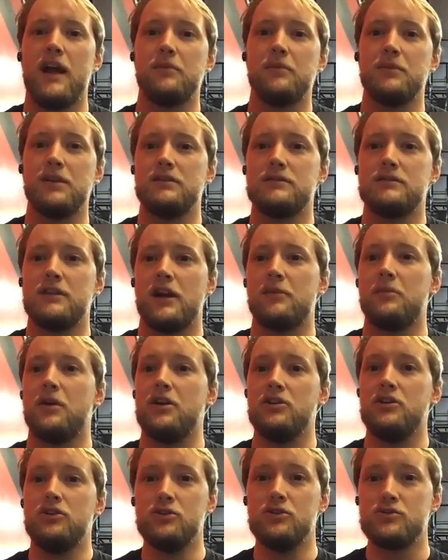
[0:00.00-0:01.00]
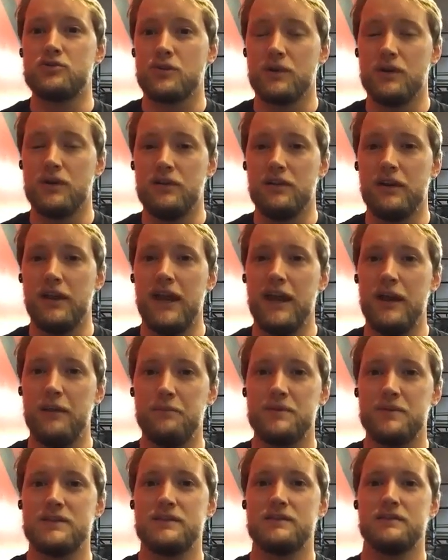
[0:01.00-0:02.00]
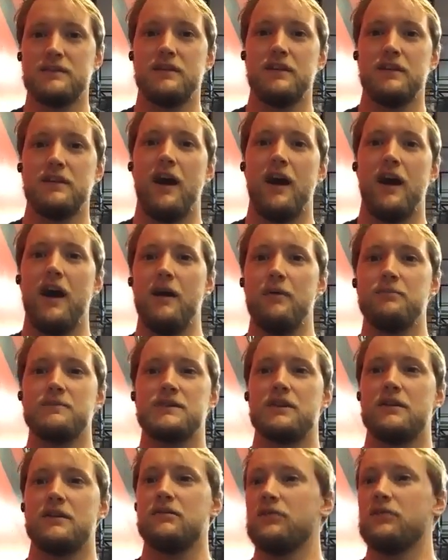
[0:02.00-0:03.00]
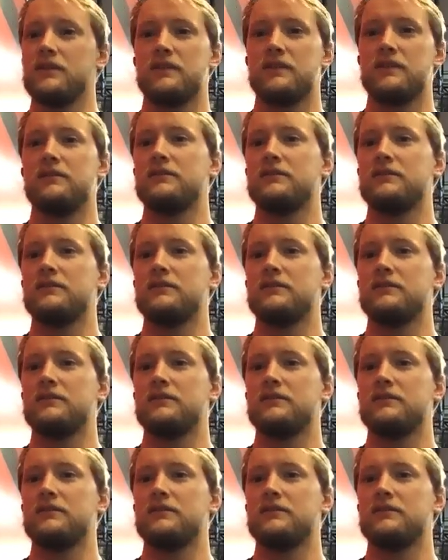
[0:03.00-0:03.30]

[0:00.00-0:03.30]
I'm gonna talk about neutral hips. Um, so what